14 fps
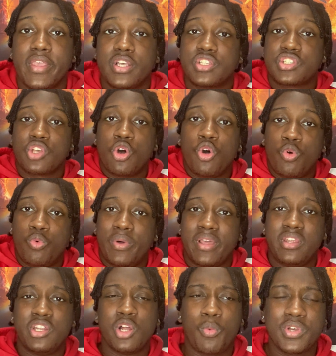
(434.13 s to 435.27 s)
So, and
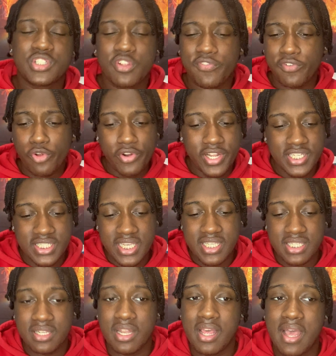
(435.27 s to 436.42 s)
you know, what's the floor this
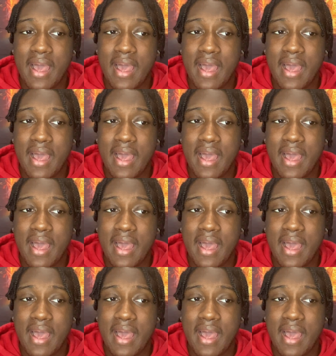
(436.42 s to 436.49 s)
season?